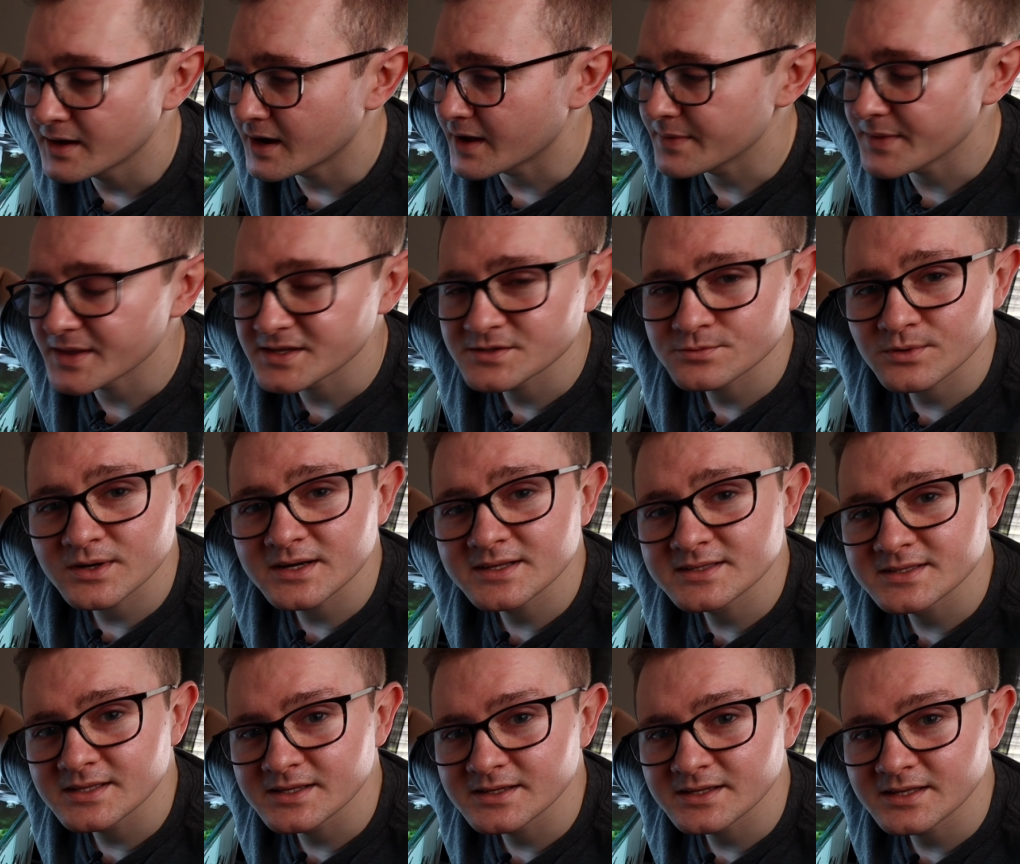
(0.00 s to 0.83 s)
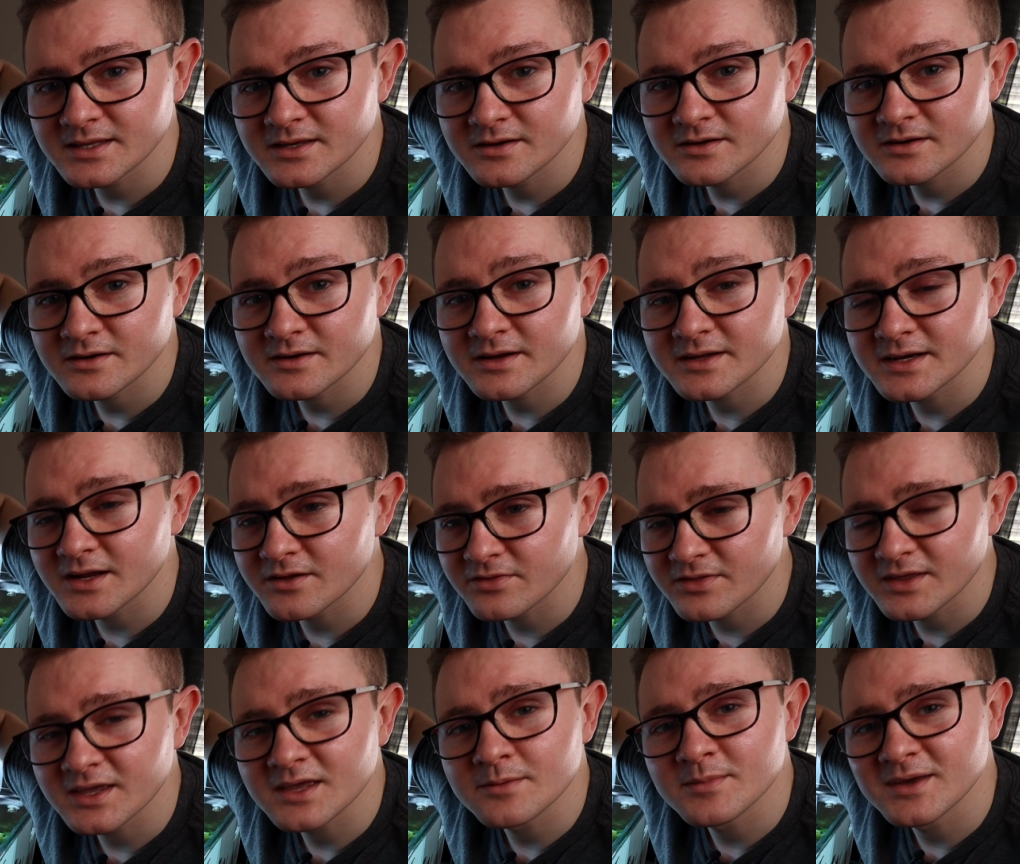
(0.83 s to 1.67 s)
And that's what I did here, and I
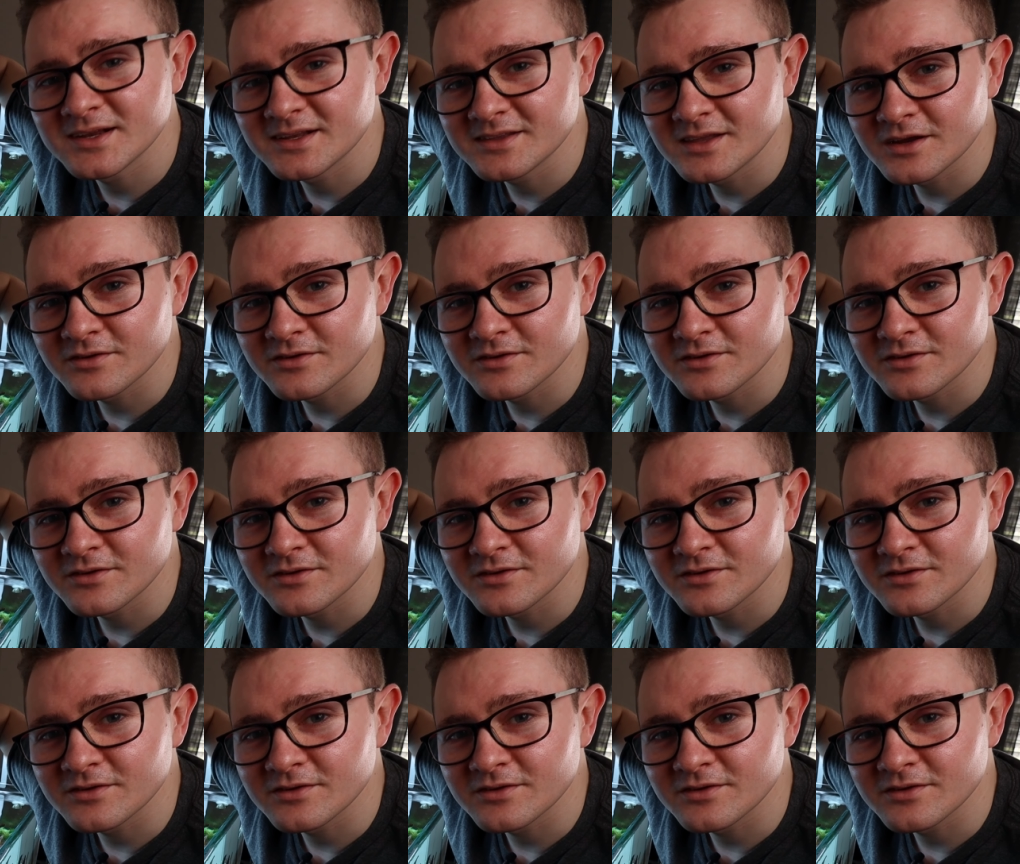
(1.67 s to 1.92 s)
think it made a